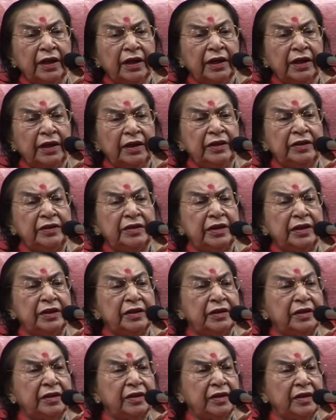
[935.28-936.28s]
instead,
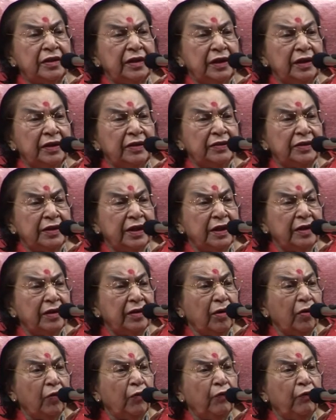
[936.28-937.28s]
instead
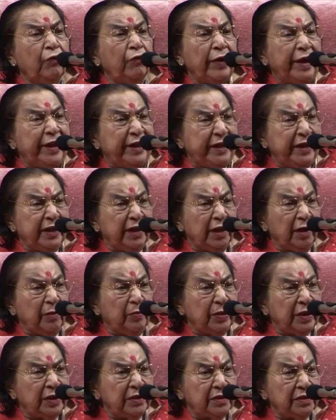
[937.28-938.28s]
of fighting
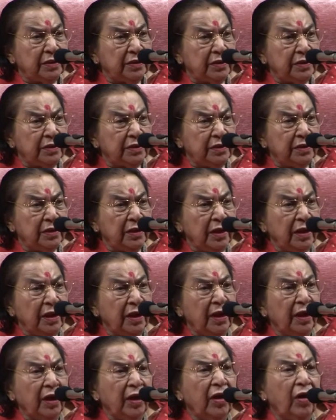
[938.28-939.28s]
capacity
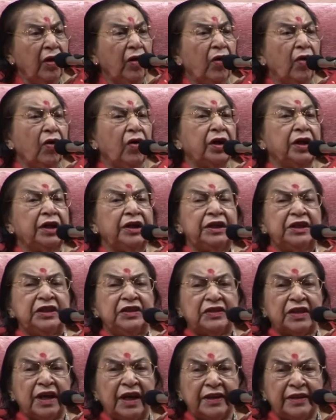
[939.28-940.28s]
or
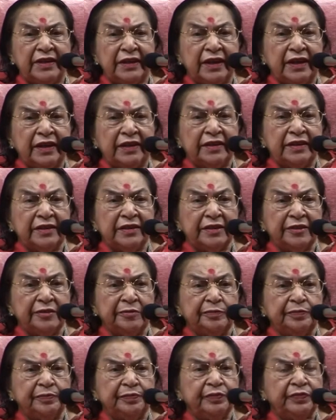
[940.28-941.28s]
criticizing others.
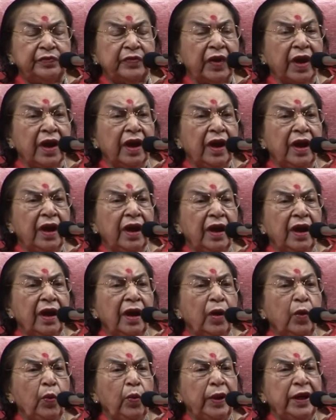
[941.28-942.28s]

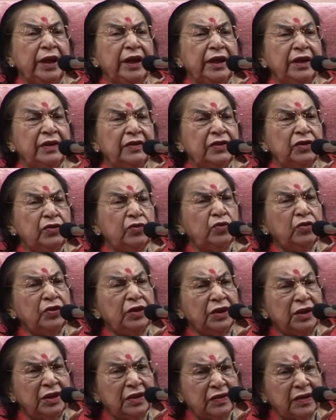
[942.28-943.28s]
Very easy to
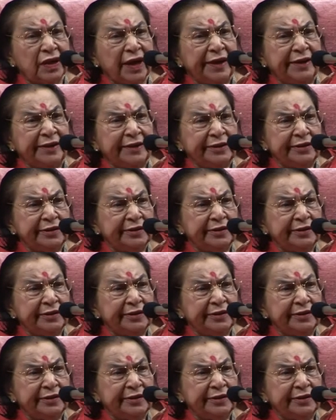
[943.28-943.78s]
criticize,